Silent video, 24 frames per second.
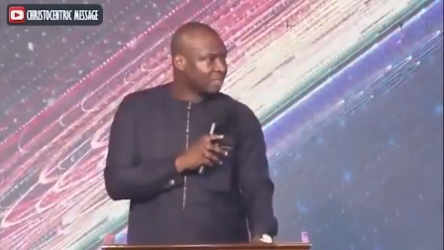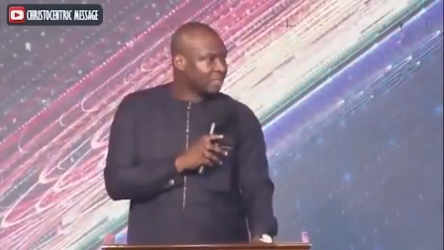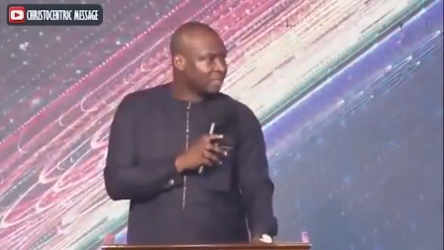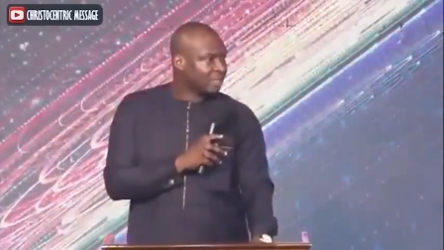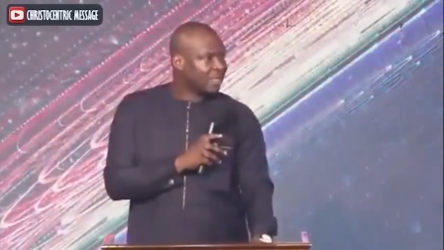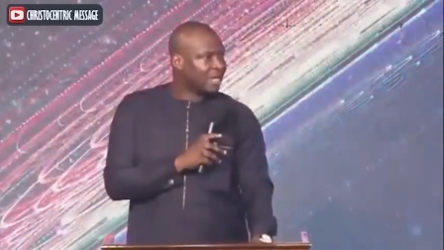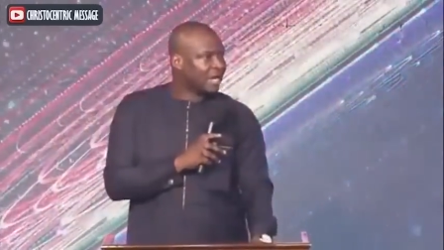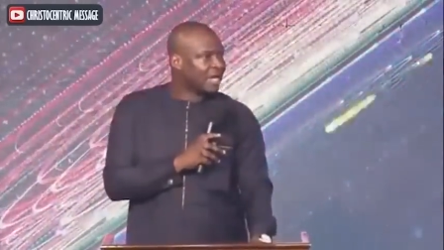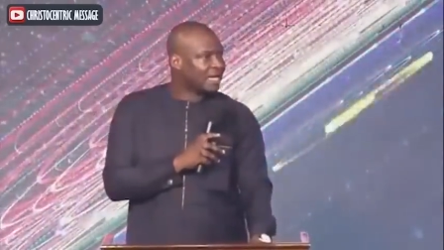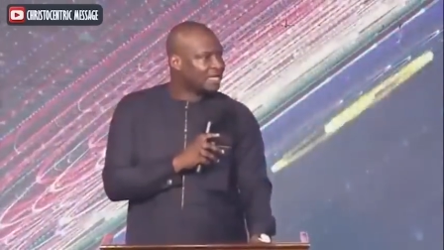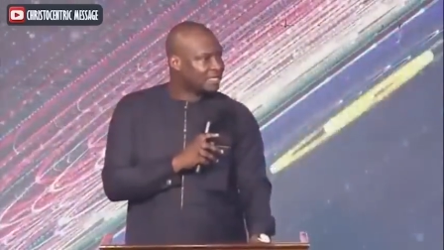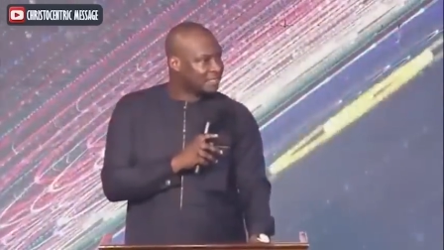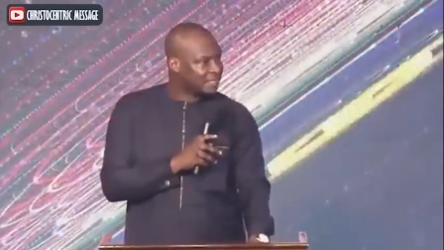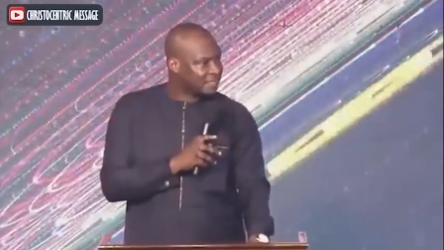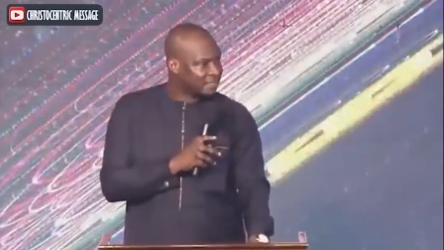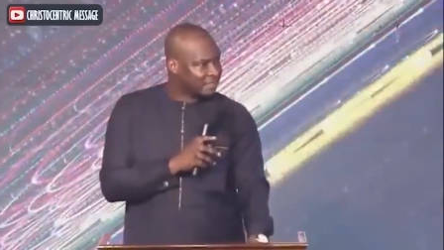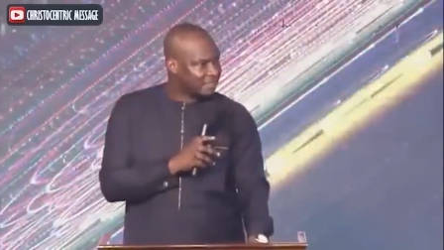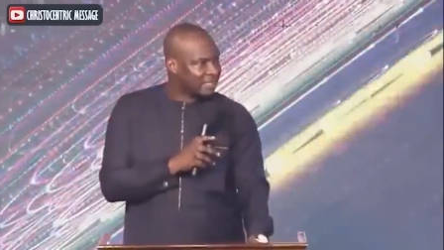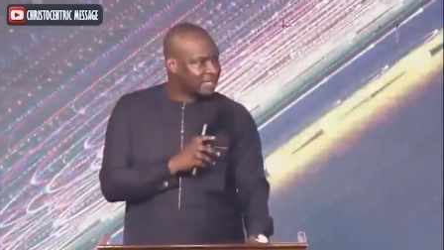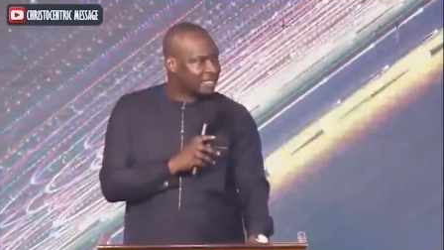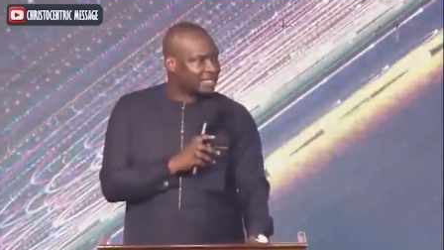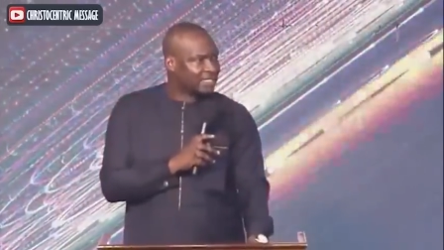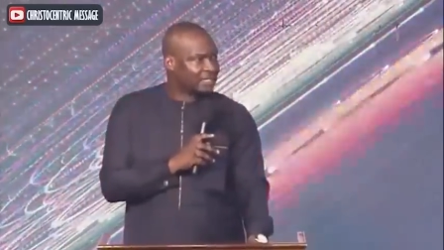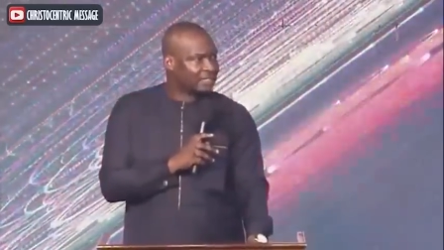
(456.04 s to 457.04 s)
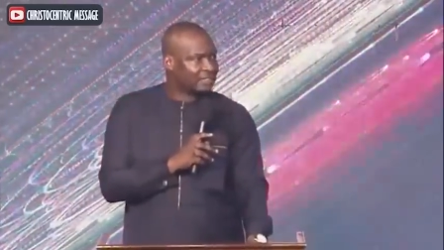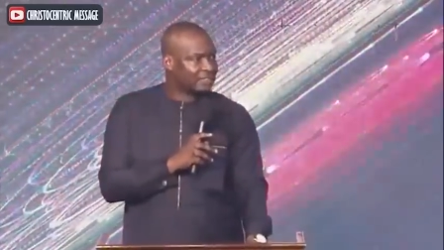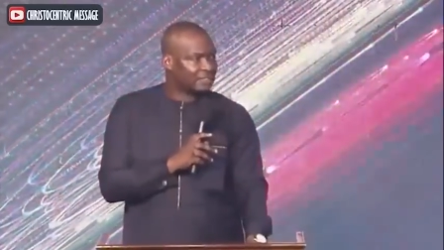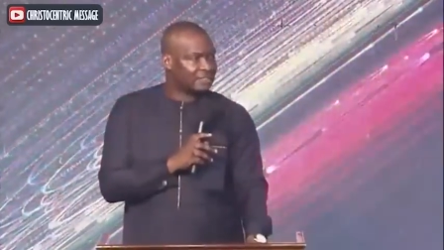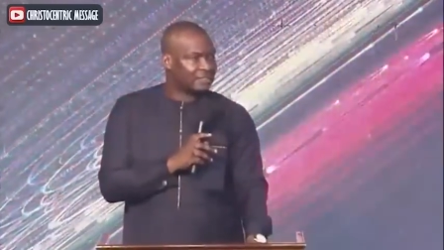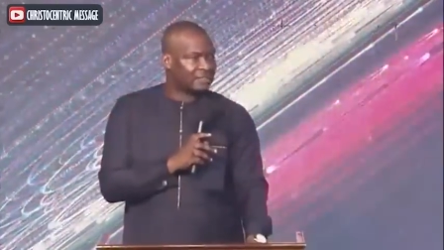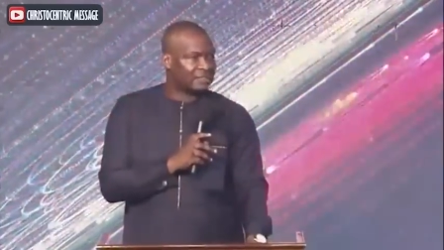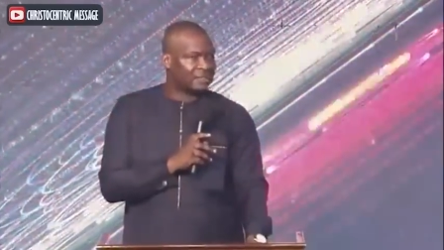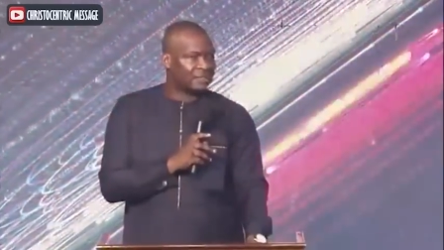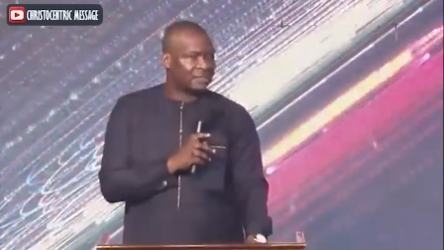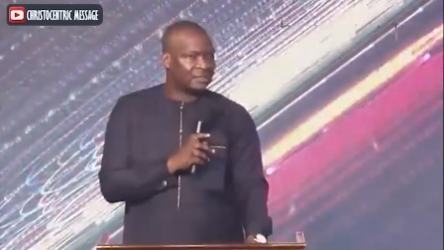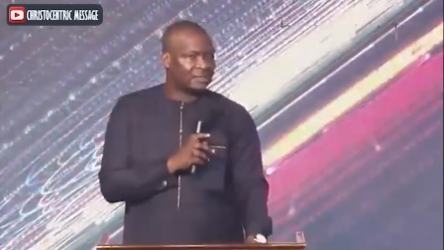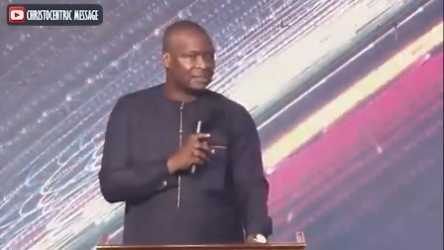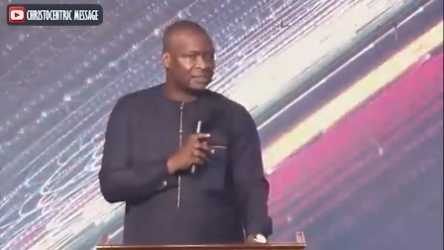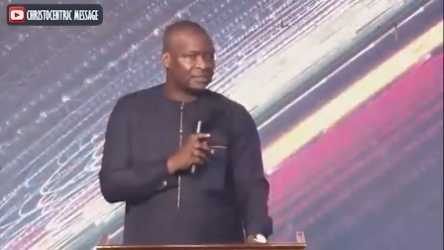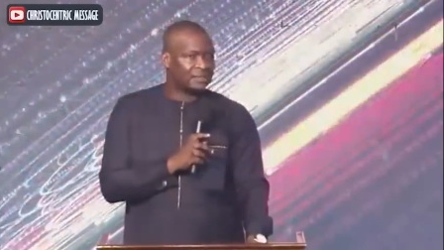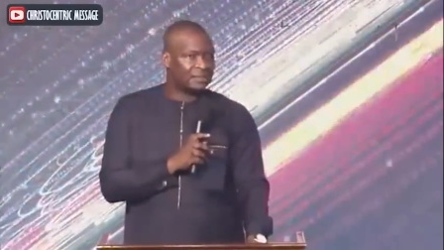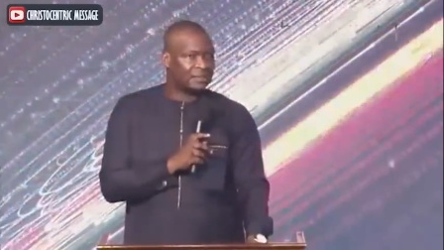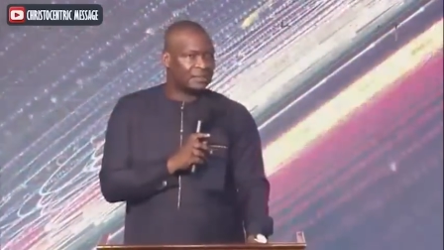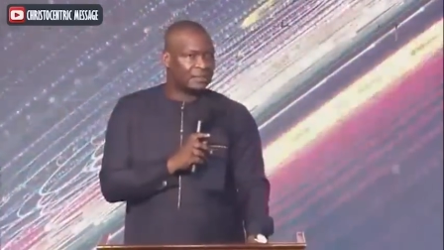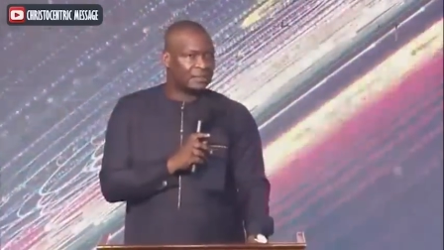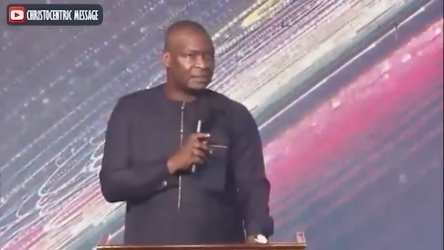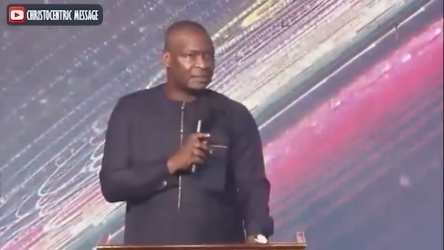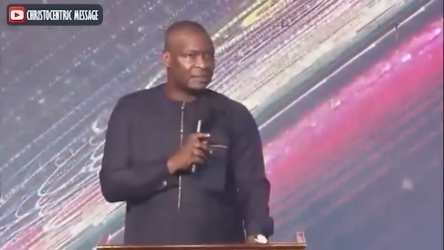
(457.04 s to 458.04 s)
90 days
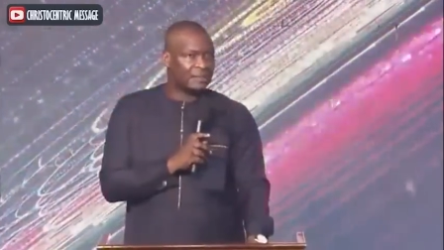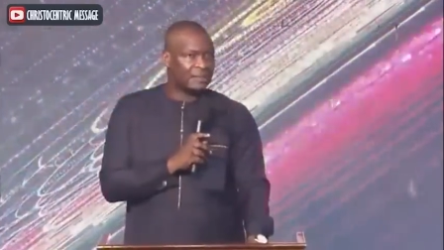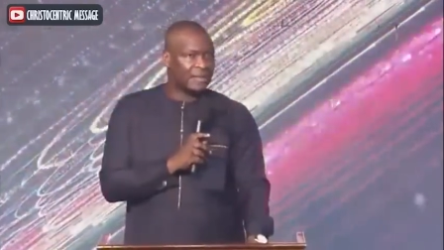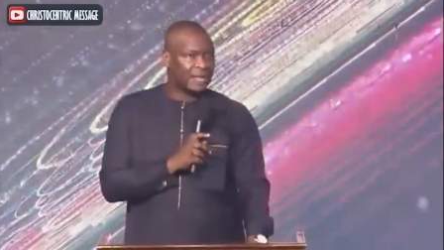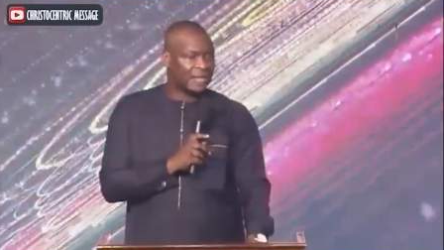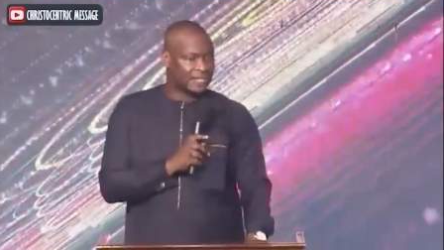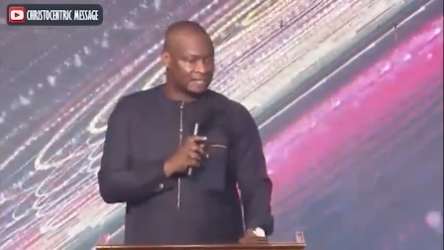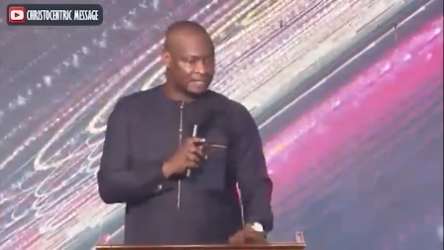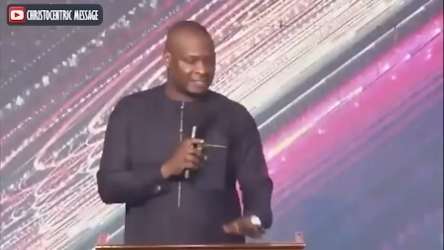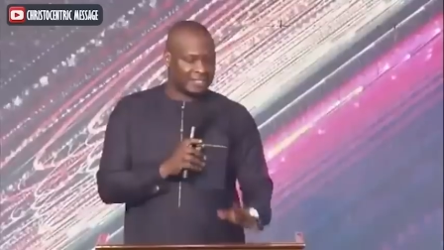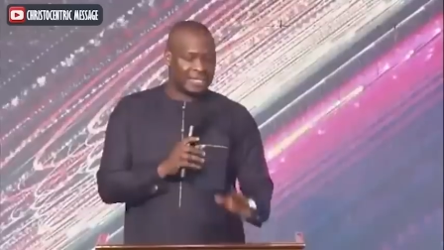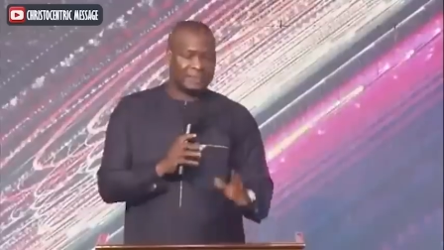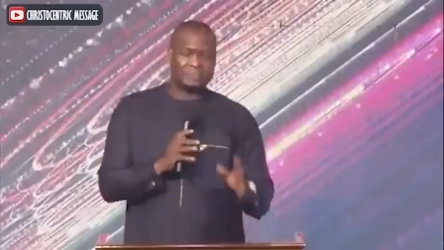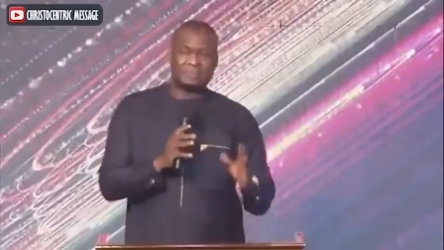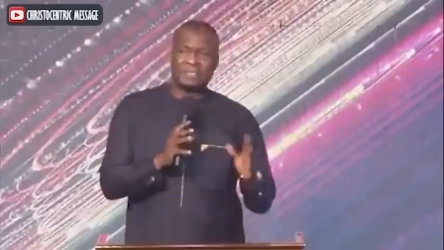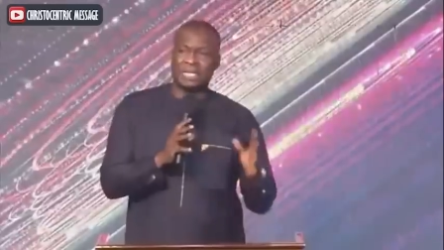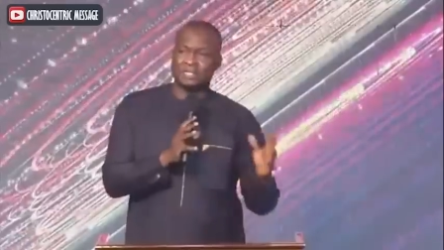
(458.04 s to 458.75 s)
except